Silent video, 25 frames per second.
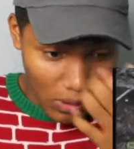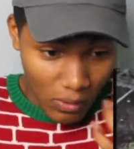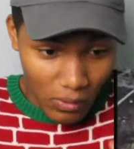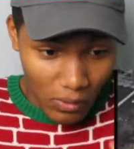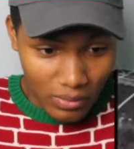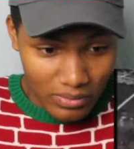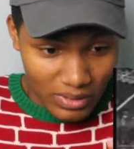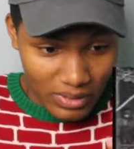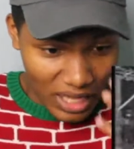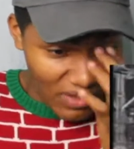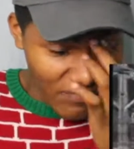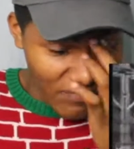
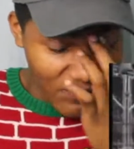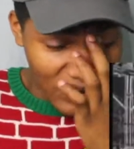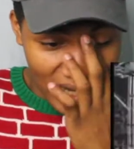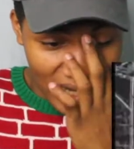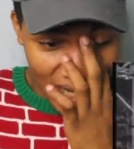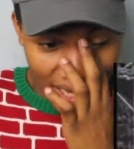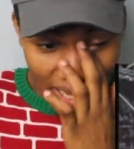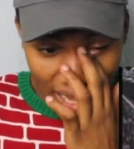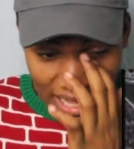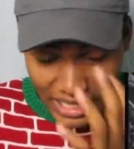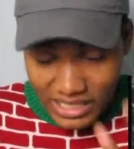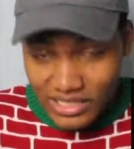know. I
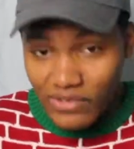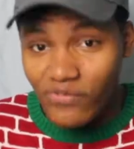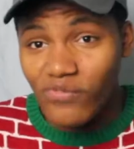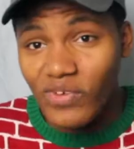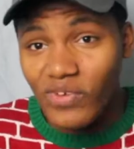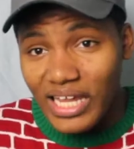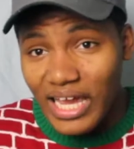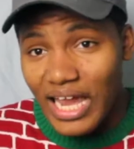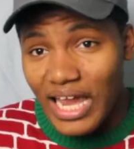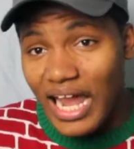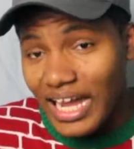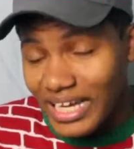just
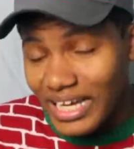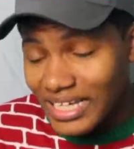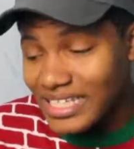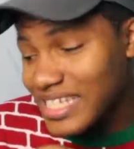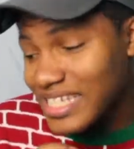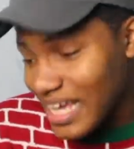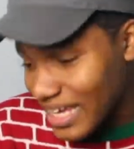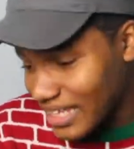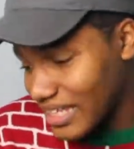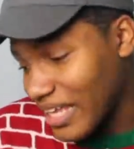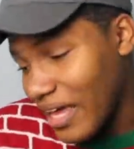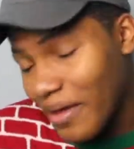feel like I could
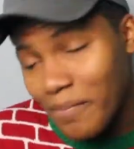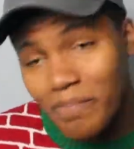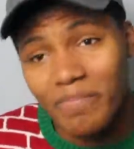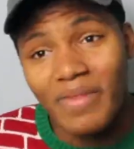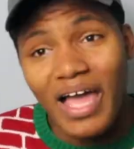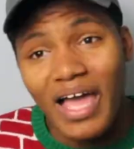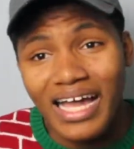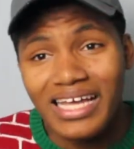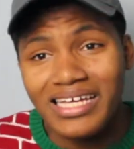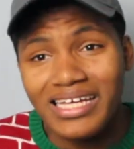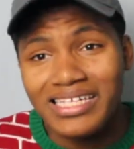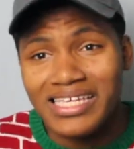take that.
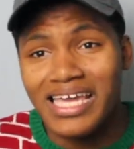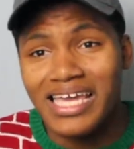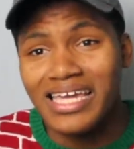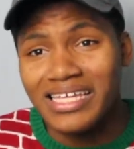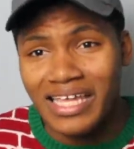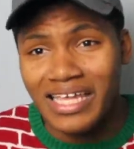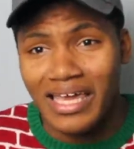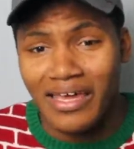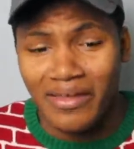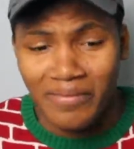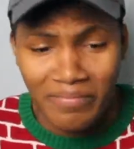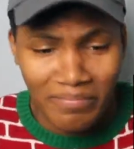I could
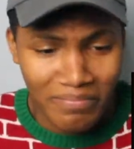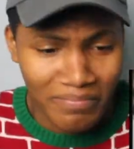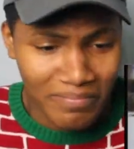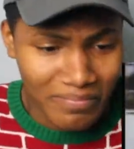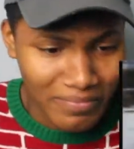take that.